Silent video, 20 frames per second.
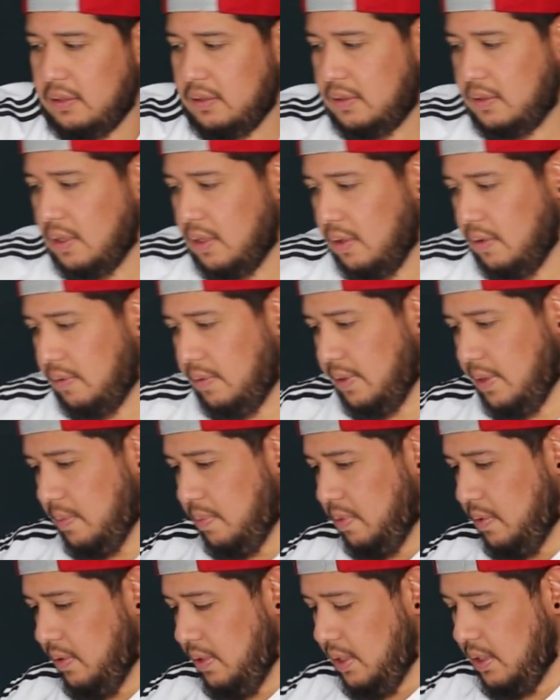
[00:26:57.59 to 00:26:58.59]
So I'm gonna
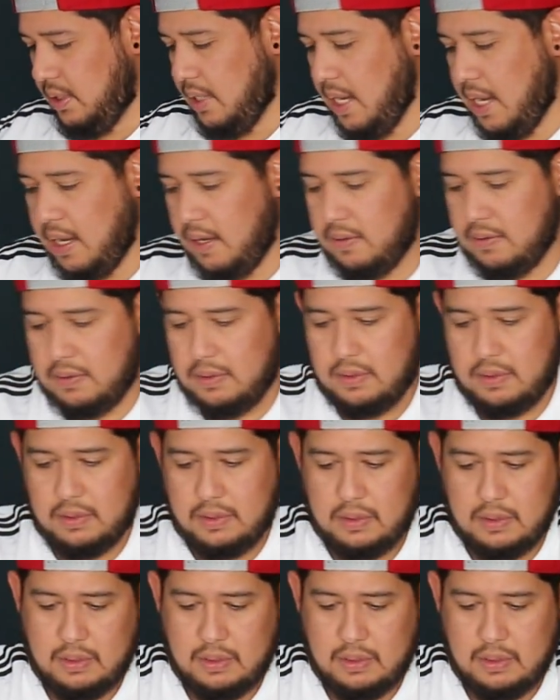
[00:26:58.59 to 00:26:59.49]
pour this out.